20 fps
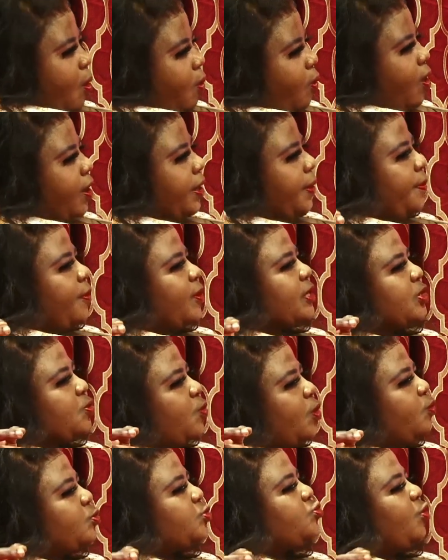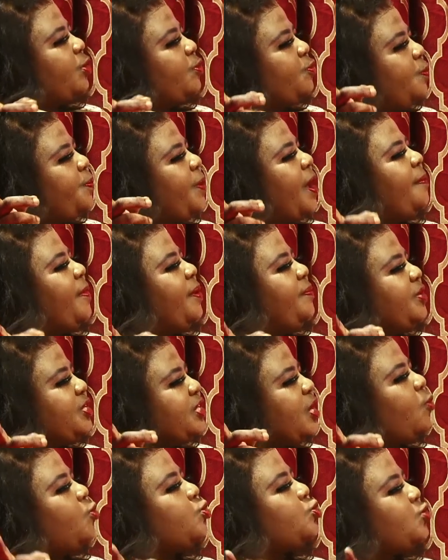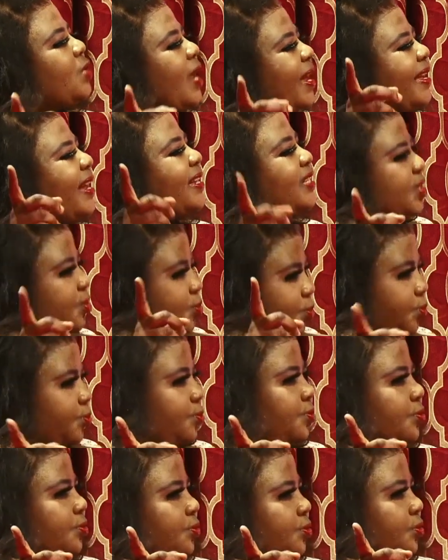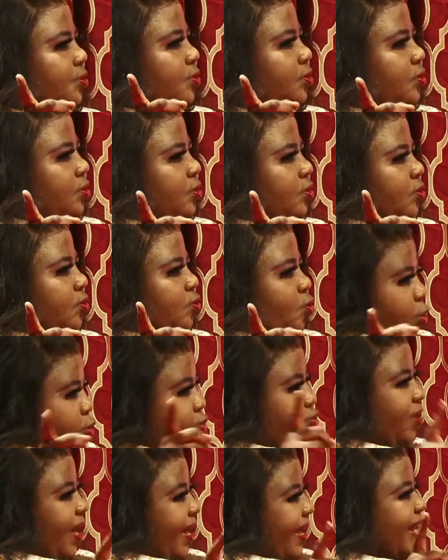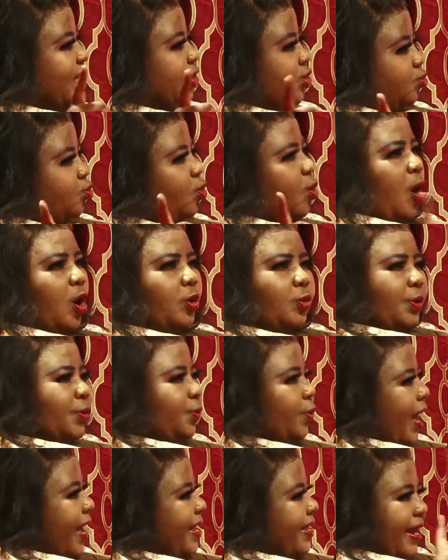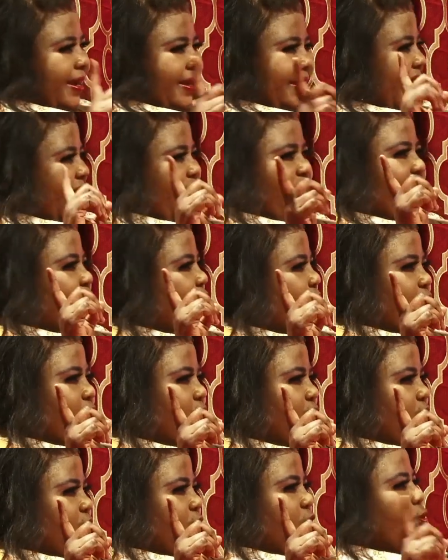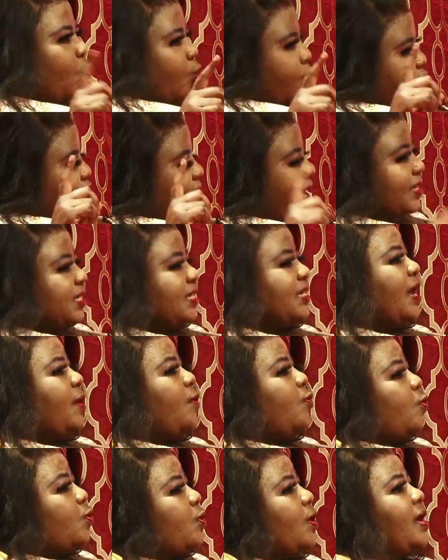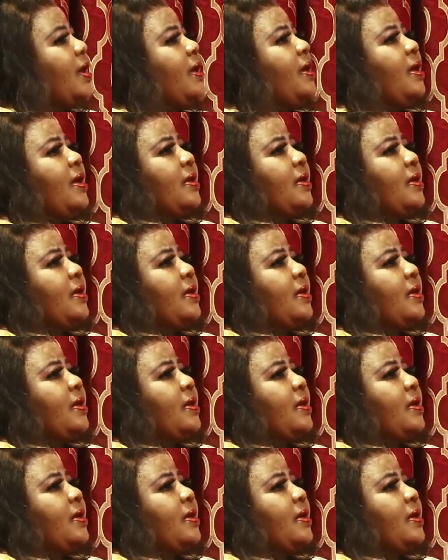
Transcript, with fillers: Or Corny was almost one who bear maybe Jacosia at home. Cosia at him will not cry yet, demo. Cosia, you